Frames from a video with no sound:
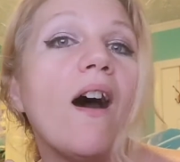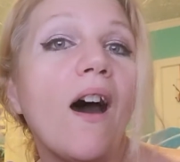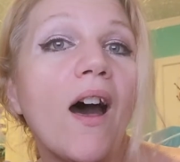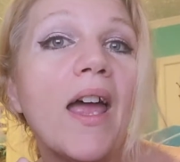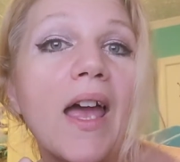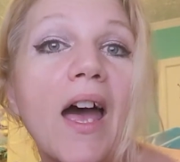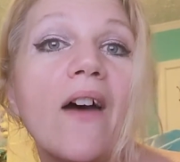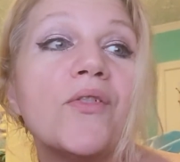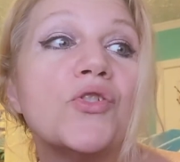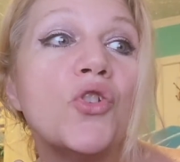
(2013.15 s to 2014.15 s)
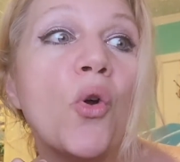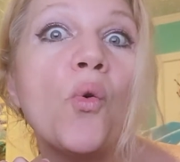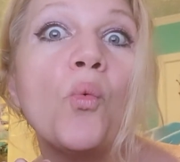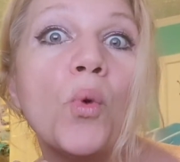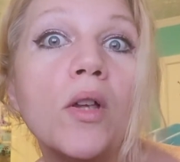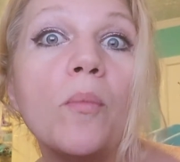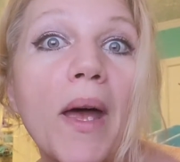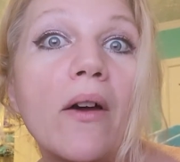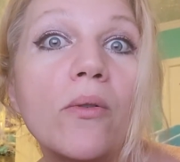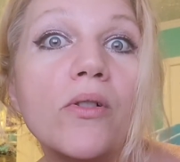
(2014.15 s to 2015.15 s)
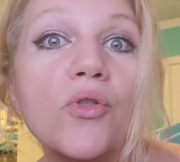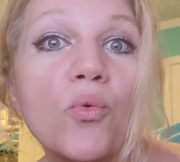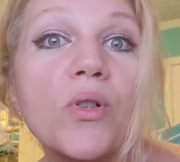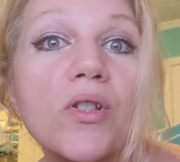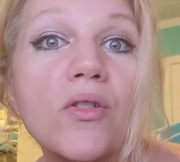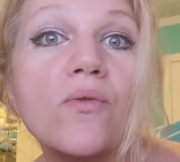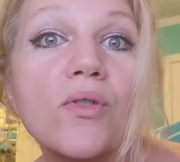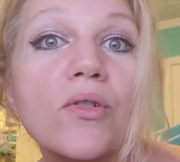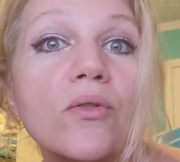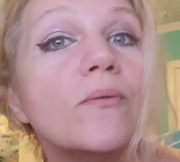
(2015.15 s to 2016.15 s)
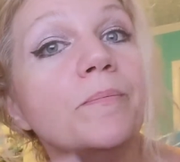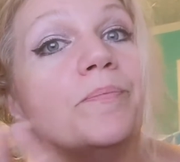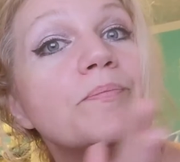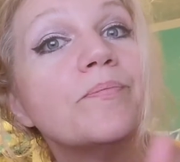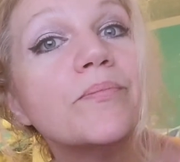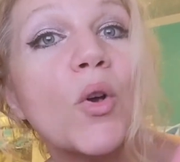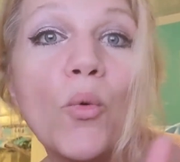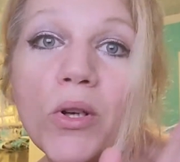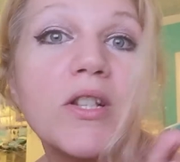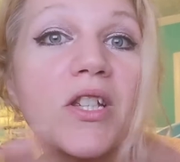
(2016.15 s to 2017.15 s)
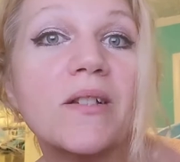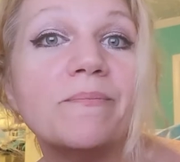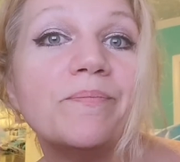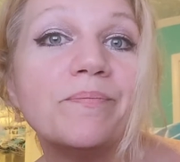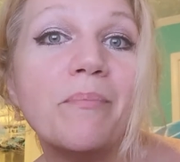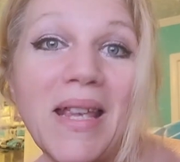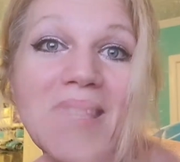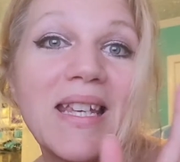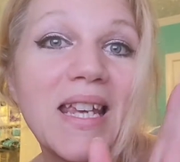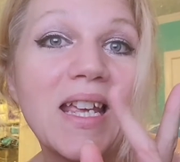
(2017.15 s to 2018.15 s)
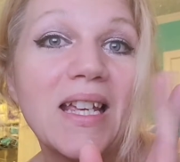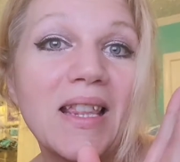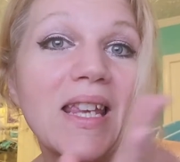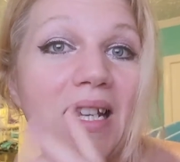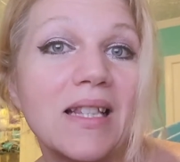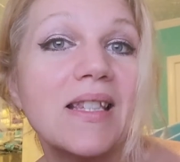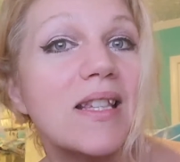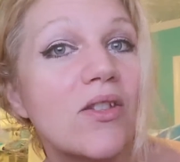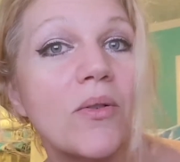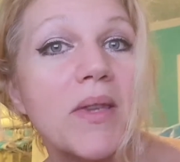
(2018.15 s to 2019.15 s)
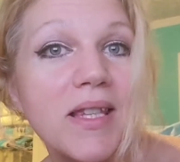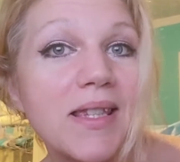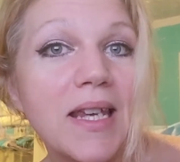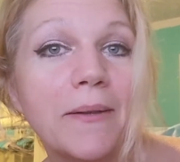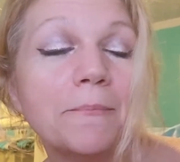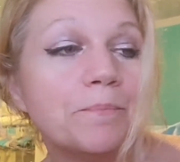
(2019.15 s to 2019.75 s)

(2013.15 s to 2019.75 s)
I have no willpower towards those little orange, messy things that start with a C.